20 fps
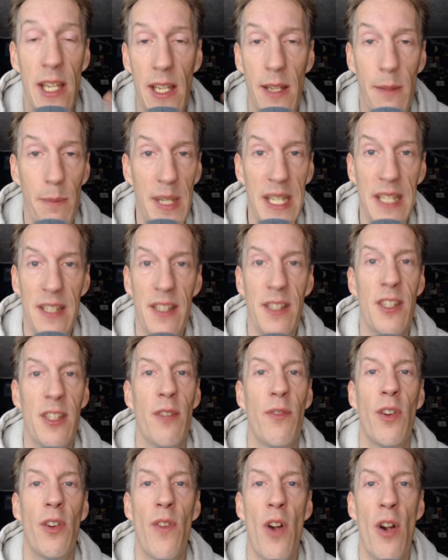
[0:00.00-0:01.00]
pieces of
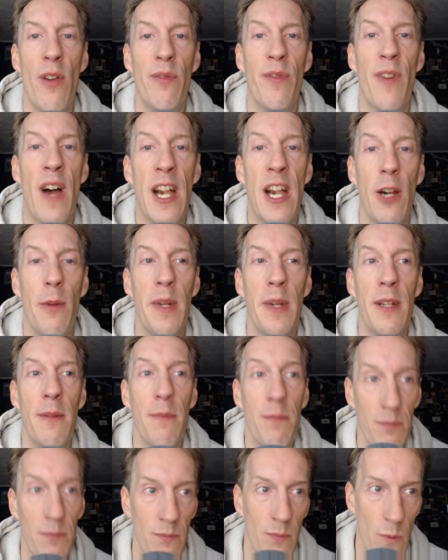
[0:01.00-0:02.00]
our environment,
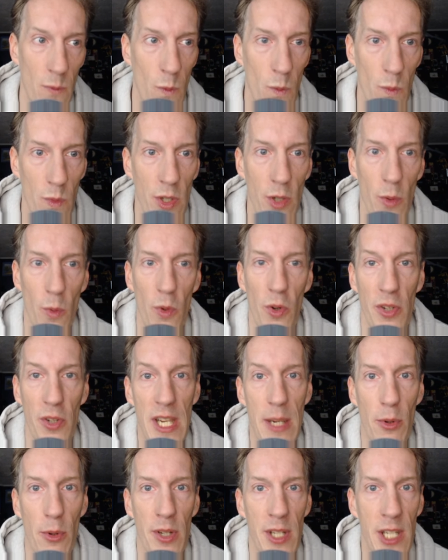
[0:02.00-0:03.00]
it will
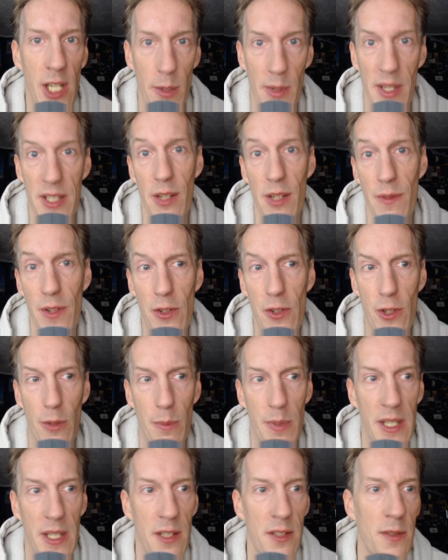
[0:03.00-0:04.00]
enable it here. That's a future
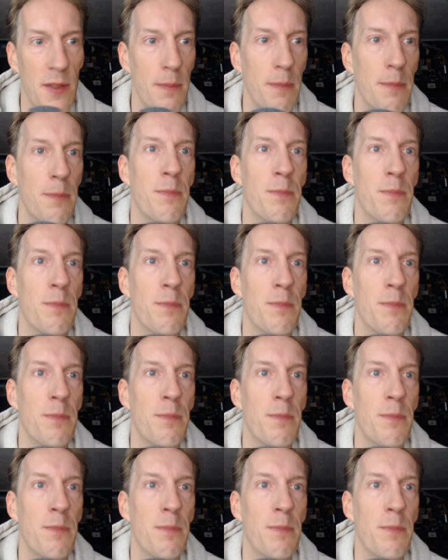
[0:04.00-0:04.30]
piece.